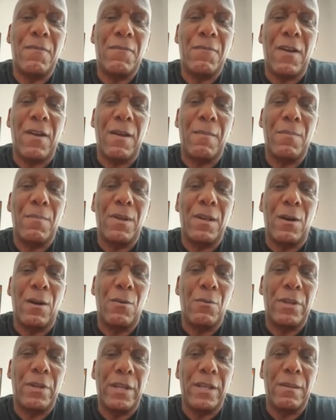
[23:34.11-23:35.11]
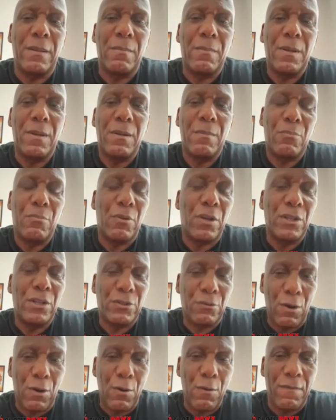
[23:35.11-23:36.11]
Frank Maloney brings
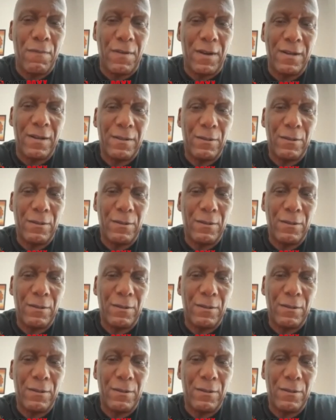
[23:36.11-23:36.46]
her over.